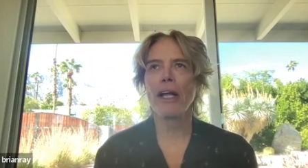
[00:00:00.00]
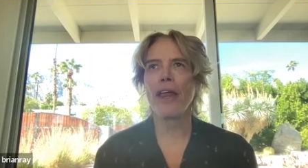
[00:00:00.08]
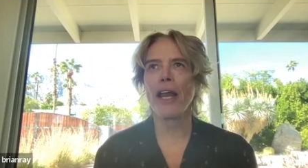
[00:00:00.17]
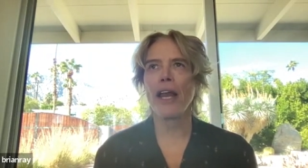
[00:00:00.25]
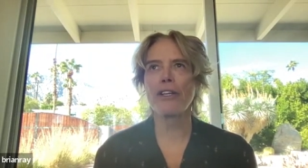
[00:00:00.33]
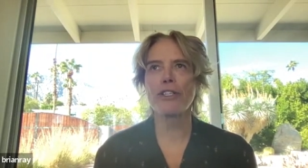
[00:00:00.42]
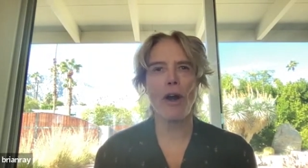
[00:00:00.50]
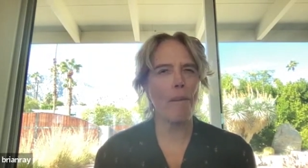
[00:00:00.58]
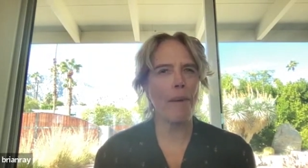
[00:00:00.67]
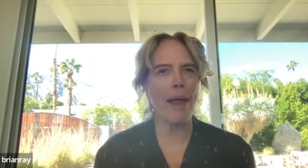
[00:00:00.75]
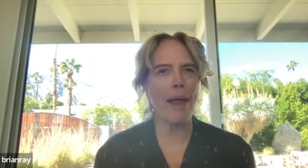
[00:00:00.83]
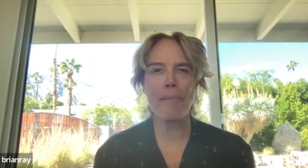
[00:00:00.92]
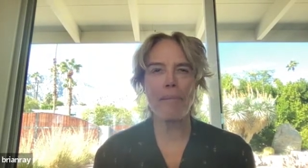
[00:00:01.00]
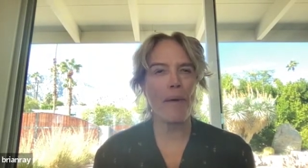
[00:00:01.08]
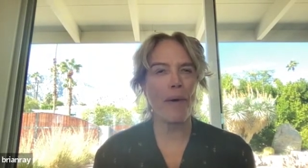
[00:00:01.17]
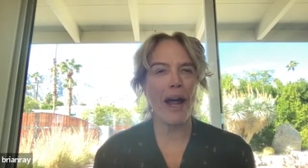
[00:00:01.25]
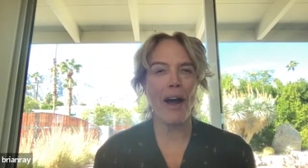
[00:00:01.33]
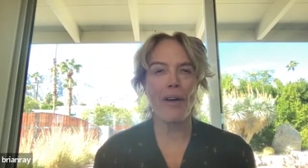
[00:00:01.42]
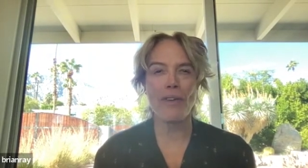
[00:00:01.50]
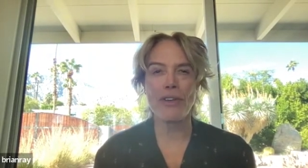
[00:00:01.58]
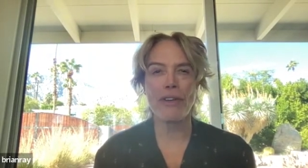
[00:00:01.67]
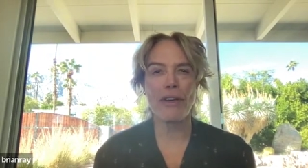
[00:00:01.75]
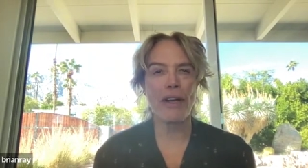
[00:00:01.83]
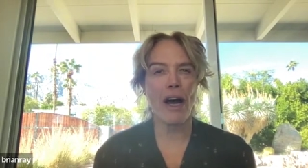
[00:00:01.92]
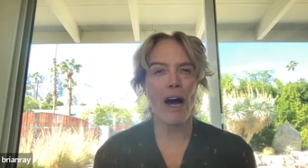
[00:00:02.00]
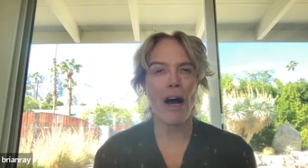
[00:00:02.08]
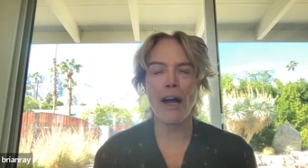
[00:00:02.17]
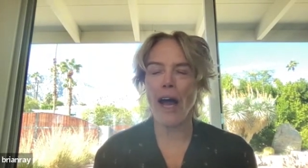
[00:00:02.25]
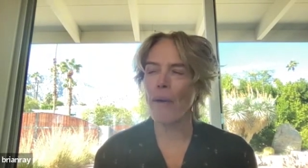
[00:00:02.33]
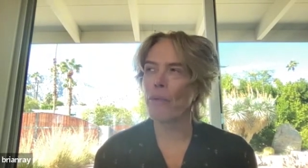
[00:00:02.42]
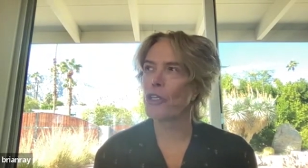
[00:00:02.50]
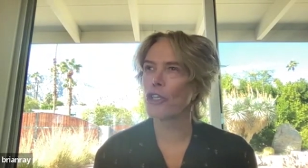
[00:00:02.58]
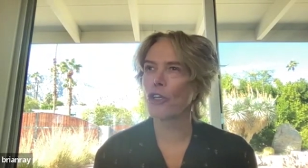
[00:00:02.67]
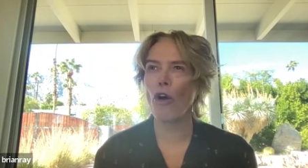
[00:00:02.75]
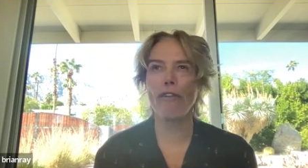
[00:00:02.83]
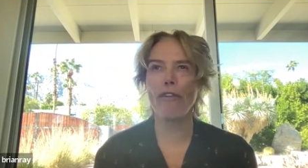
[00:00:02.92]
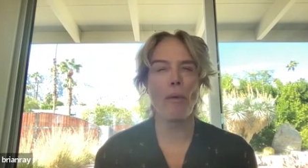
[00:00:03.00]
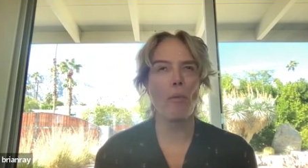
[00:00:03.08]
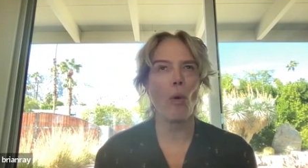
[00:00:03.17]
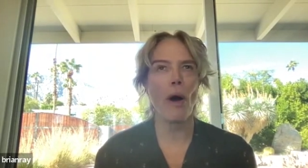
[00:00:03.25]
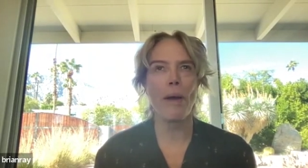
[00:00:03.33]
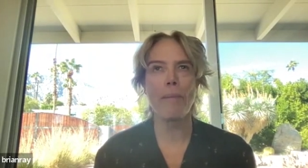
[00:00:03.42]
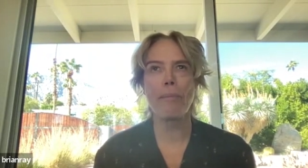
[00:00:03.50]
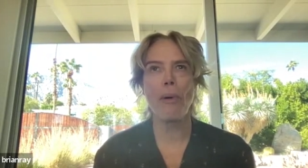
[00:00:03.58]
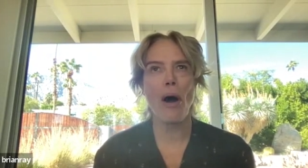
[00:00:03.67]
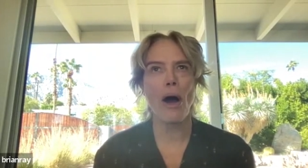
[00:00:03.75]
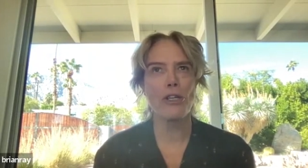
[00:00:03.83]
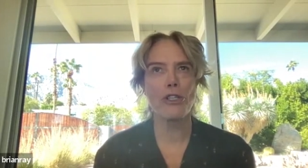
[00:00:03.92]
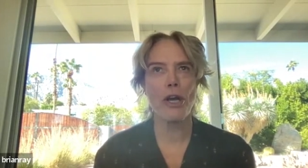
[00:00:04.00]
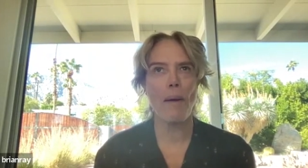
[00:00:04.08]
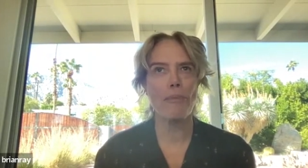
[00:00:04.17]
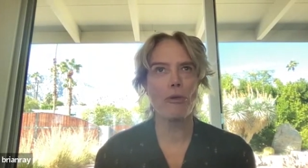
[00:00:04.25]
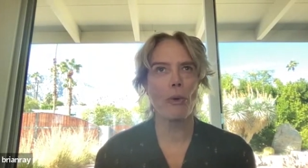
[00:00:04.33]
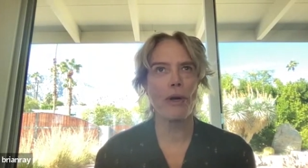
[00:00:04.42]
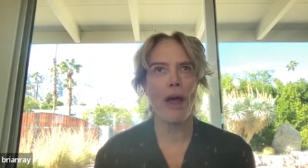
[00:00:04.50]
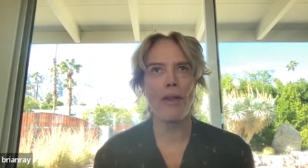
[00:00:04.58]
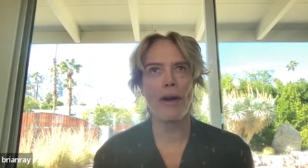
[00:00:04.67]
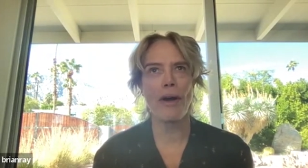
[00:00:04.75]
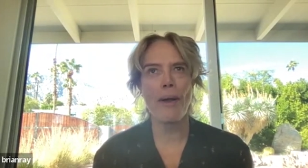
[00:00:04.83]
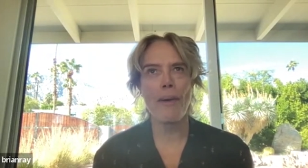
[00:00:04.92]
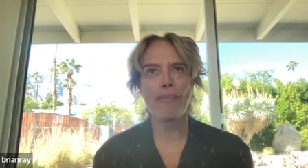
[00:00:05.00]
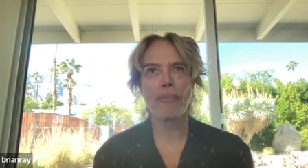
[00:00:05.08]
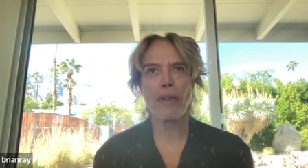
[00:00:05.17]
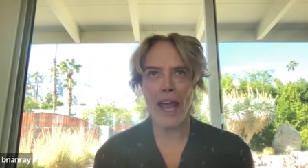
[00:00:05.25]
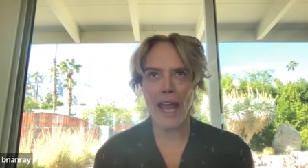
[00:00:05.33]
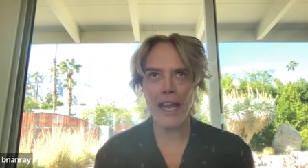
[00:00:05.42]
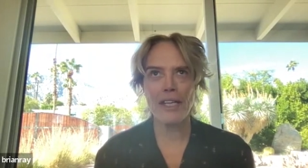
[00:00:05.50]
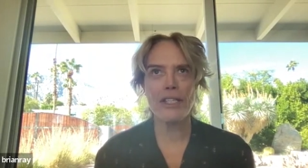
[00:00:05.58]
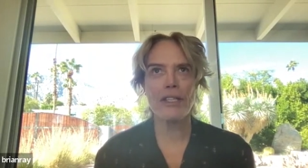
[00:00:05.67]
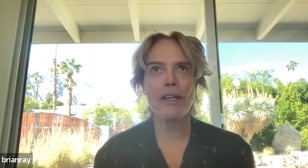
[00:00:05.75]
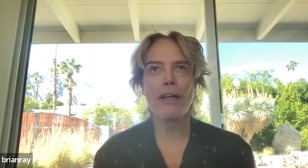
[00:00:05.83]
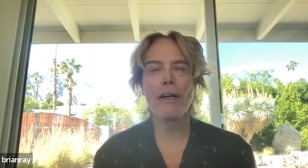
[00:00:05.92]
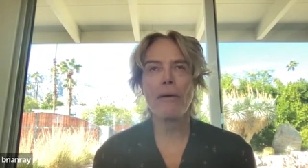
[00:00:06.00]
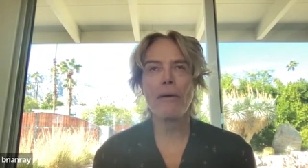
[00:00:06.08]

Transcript: Then I'd start making my rounds uh, I would just go from one pawn shop to another, Ace,